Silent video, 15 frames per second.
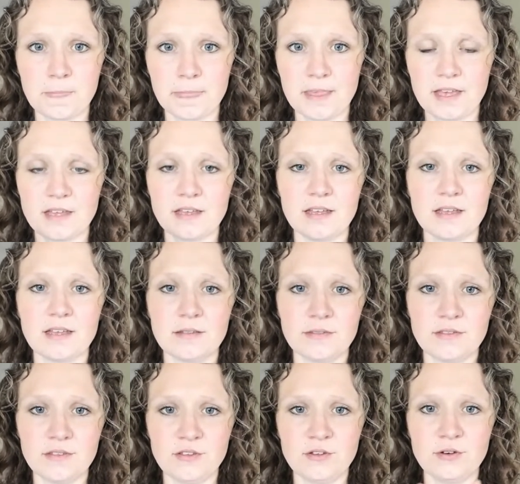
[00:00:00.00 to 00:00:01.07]
I,
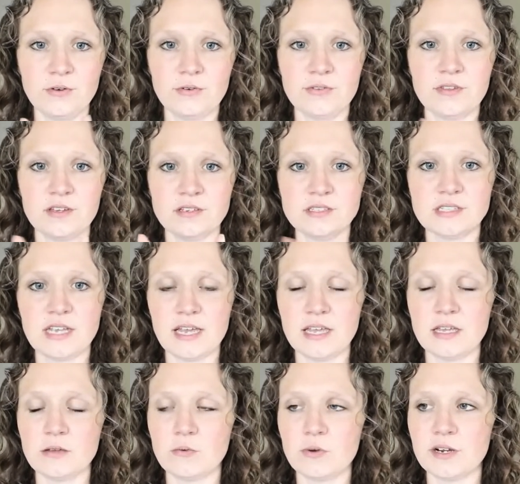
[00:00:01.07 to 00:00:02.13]
you know the
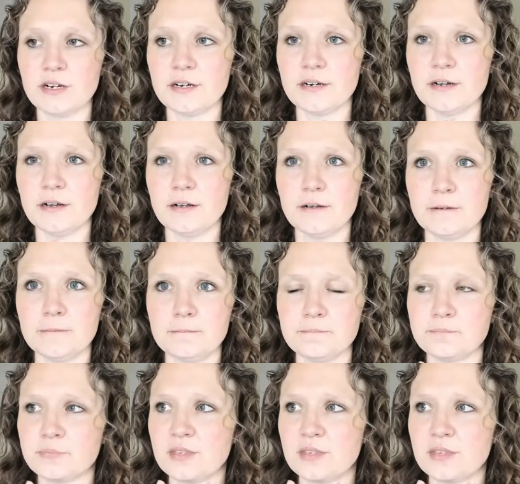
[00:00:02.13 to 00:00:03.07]
saying where um,